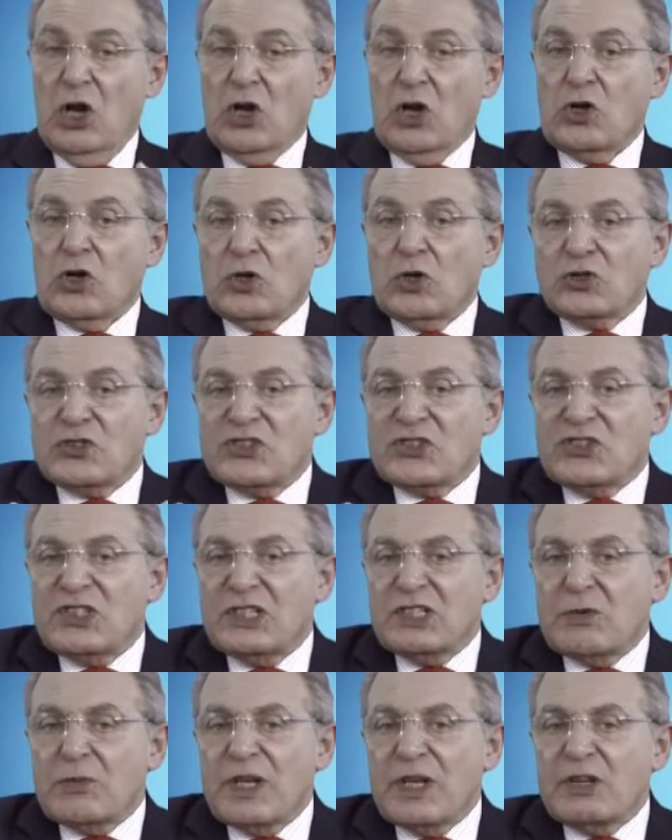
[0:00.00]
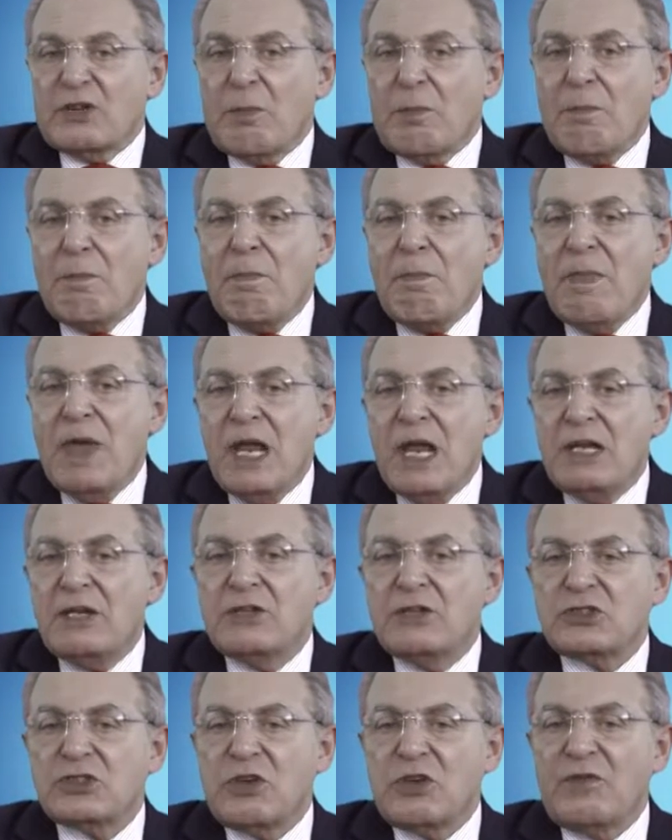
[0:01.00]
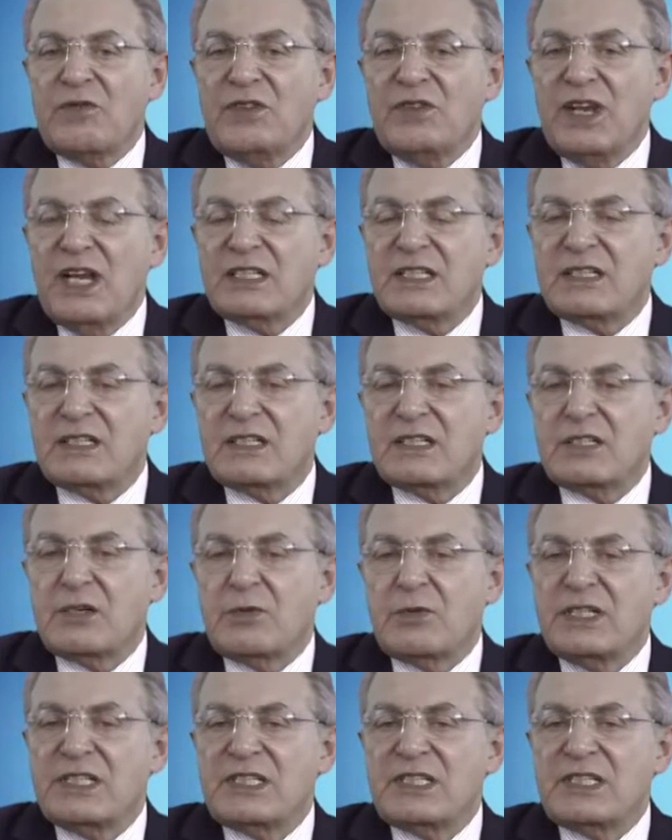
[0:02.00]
Considering the millions of necessary